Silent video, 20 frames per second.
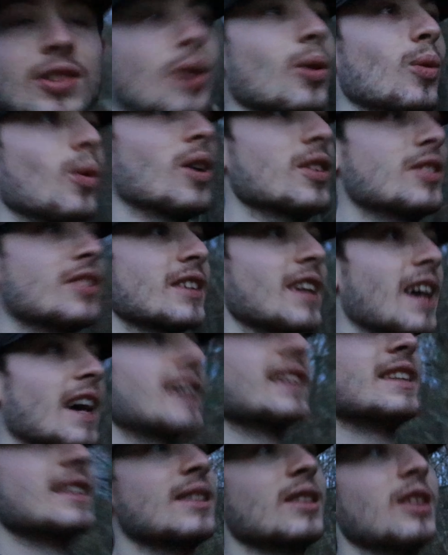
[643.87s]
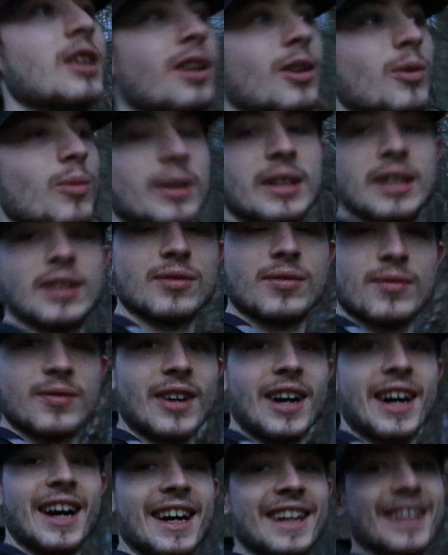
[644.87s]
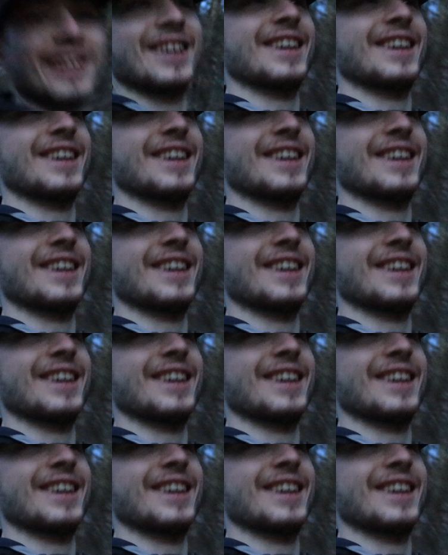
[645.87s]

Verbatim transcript: so once again, we didn't fight.